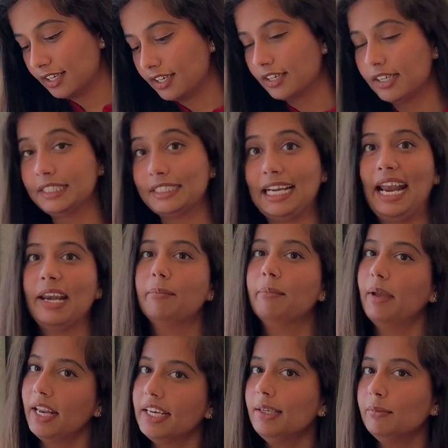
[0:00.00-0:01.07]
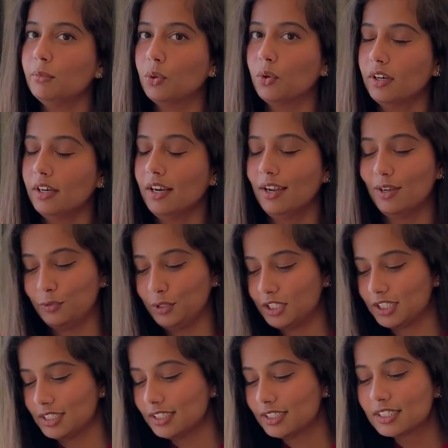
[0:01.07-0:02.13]
Harsh and many more which
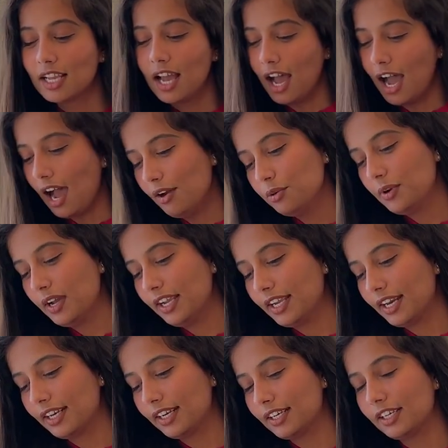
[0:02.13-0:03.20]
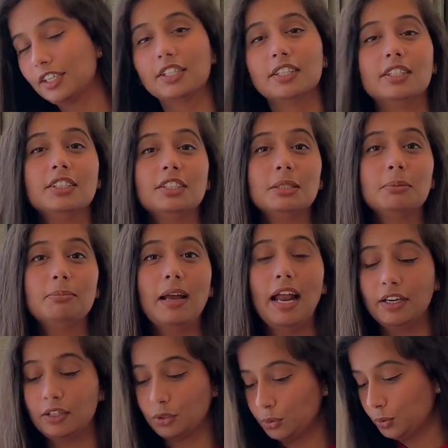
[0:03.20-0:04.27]
is how do I get an internship
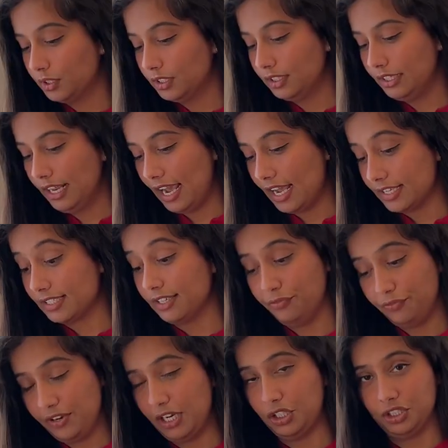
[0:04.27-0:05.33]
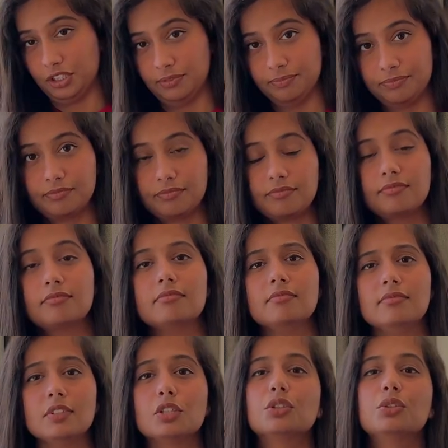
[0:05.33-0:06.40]
at Google as a fresher?
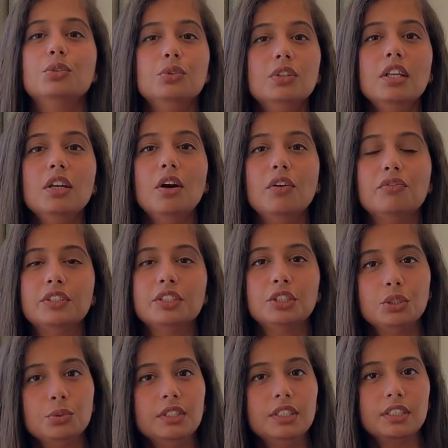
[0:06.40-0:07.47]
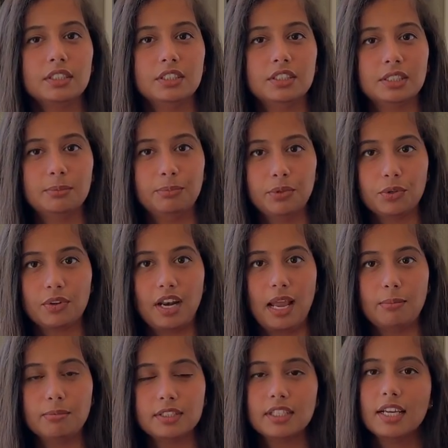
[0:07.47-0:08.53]
So Google offers two internship
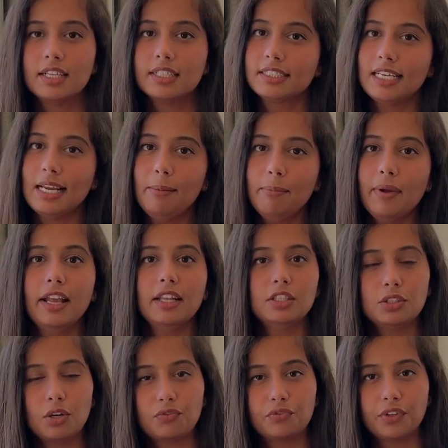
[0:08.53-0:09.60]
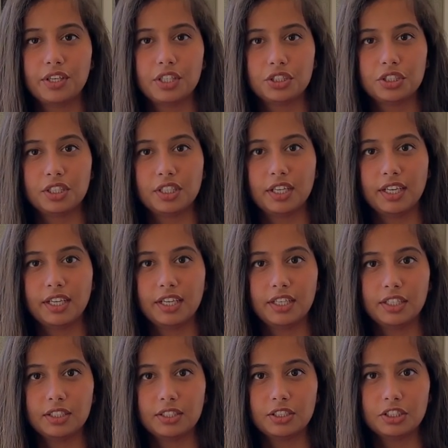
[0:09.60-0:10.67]
programs, STEP and Software Engineering
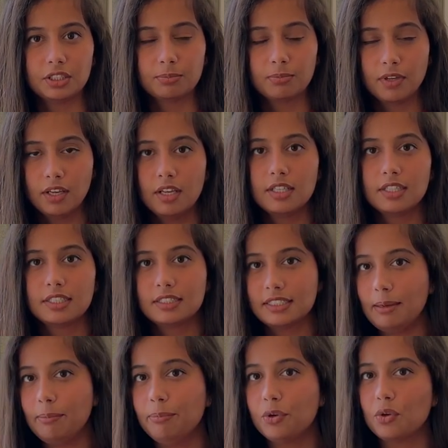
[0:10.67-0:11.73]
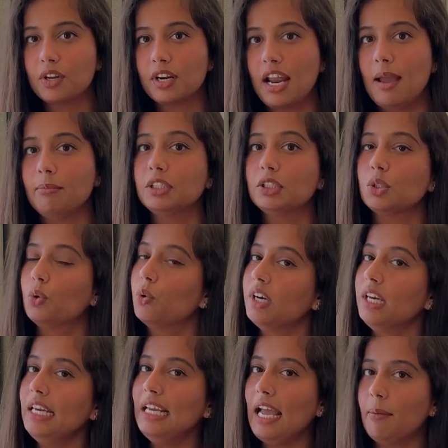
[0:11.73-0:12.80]
Internship. STEP program is
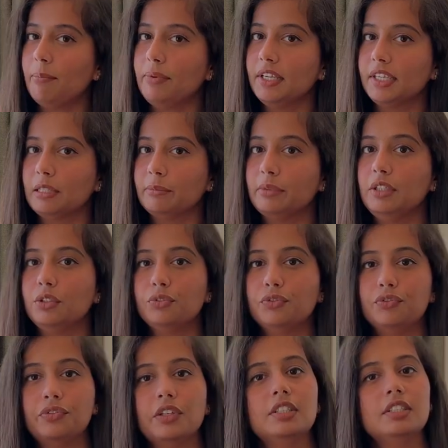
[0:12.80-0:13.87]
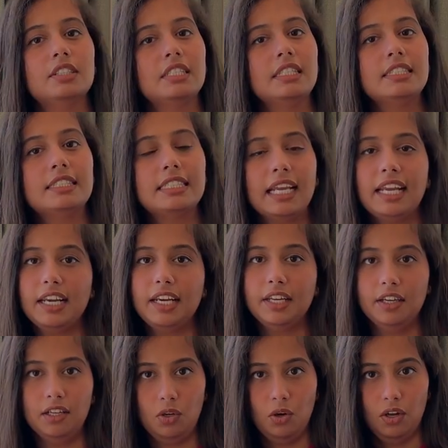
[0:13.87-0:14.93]
only applicable to first and second
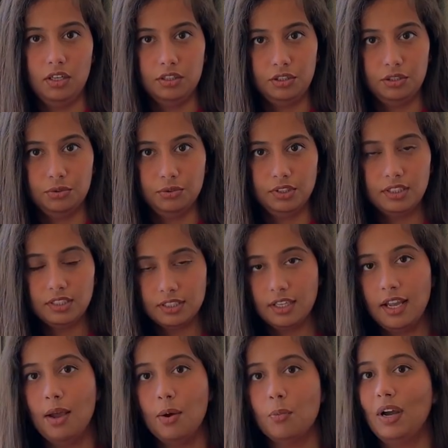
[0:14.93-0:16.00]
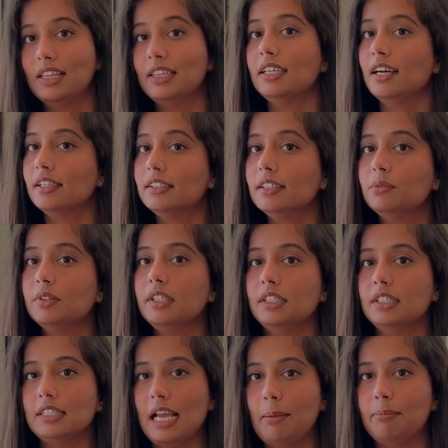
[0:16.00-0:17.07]
year college students while the other one
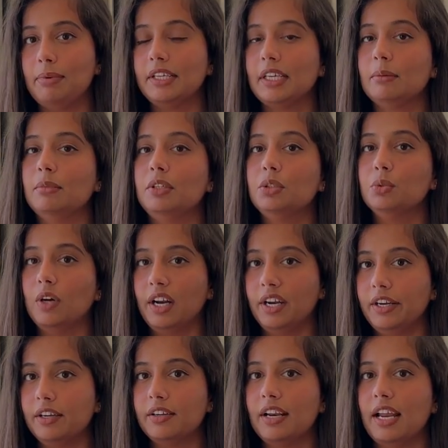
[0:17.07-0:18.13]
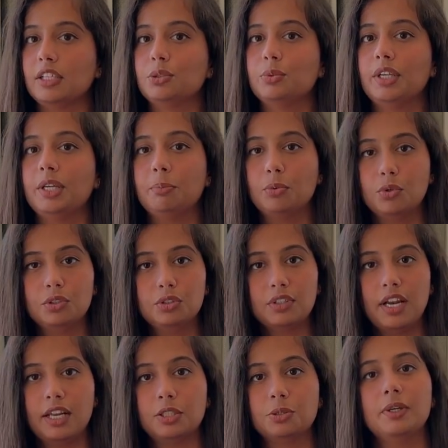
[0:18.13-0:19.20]
is applicable to undergraduate,
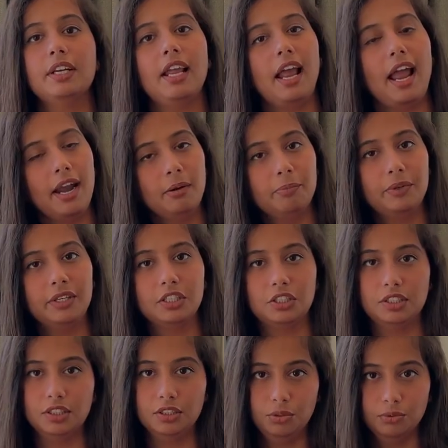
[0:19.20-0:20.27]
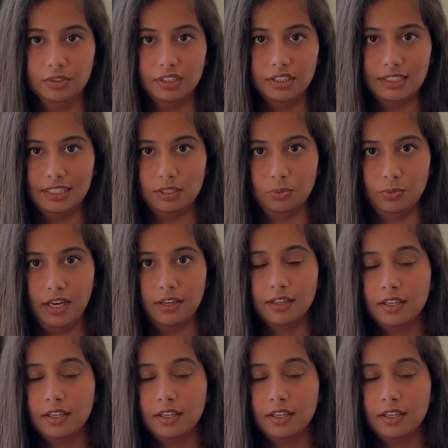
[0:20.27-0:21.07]
postgraduate and PhD students as well.